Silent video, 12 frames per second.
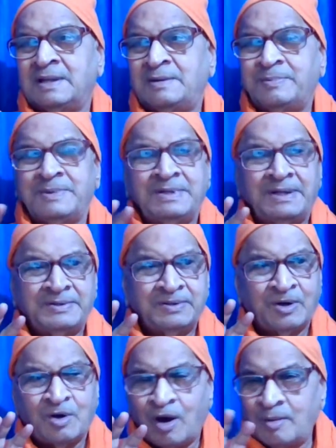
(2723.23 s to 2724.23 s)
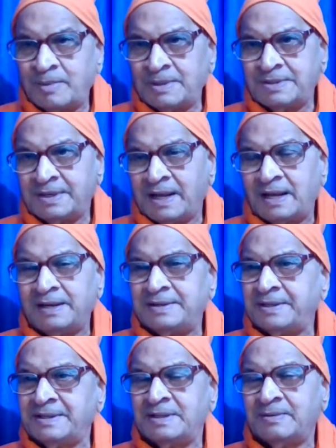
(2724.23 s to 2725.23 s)
That means there is a common
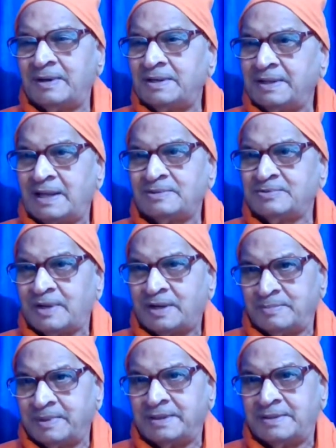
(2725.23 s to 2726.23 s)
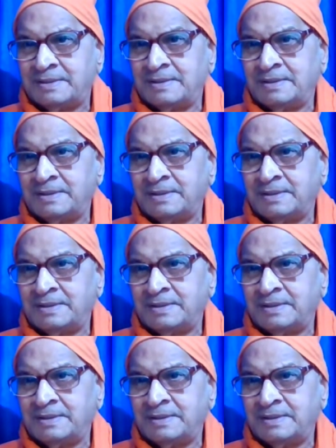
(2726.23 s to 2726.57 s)
reality in the world, they also admit.